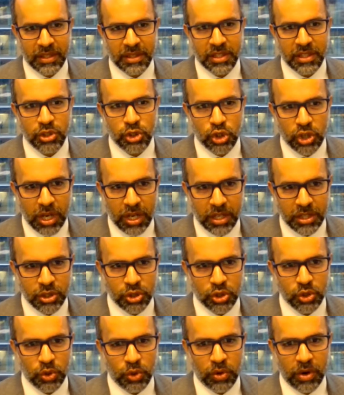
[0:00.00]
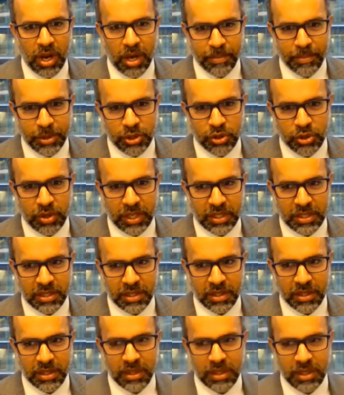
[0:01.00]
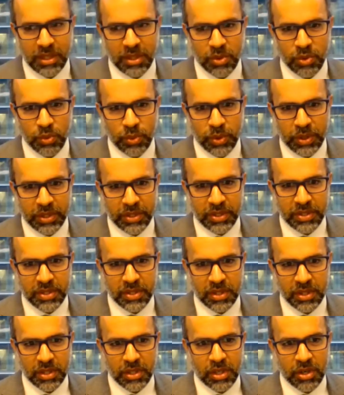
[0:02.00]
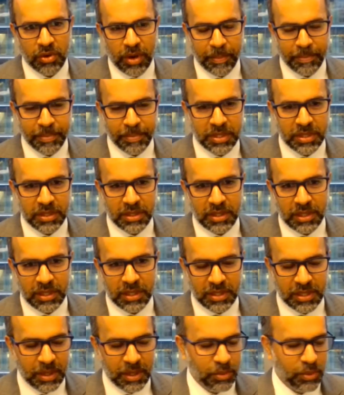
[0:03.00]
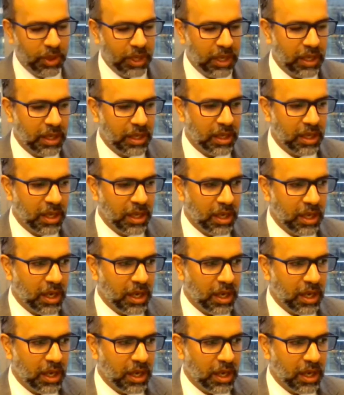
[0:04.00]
That the judge or arbitrator was corrupted in some way.